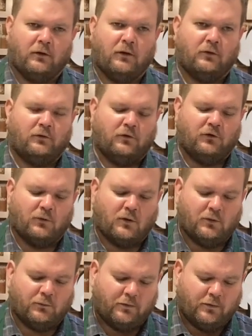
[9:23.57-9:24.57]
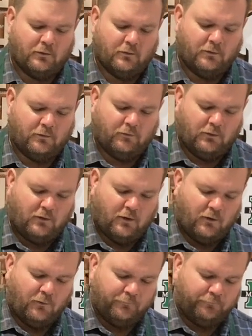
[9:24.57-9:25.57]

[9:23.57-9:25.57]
continue on with the video.